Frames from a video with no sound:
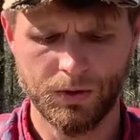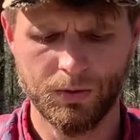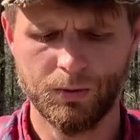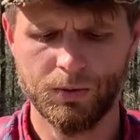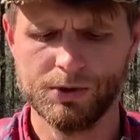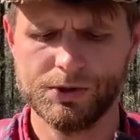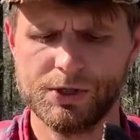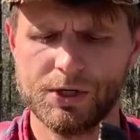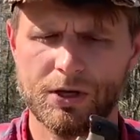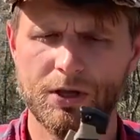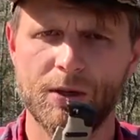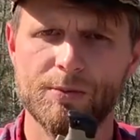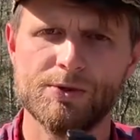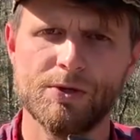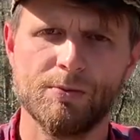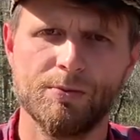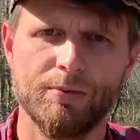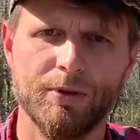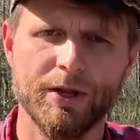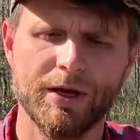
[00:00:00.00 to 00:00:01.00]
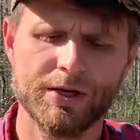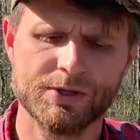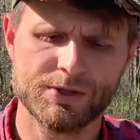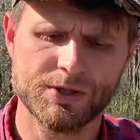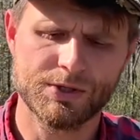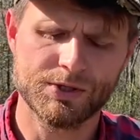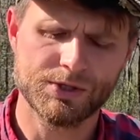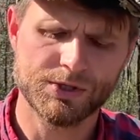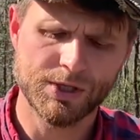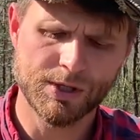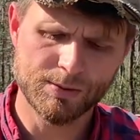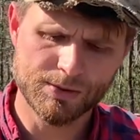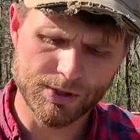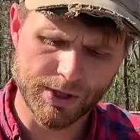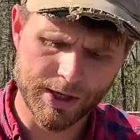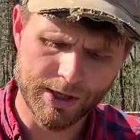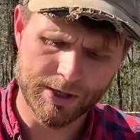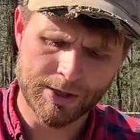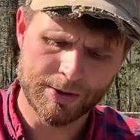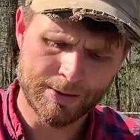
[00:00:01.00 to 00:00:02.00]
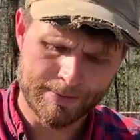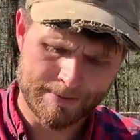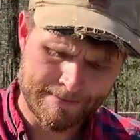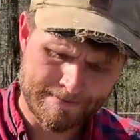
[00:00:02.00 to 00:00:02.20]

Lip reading: Once it clips in place, it seems like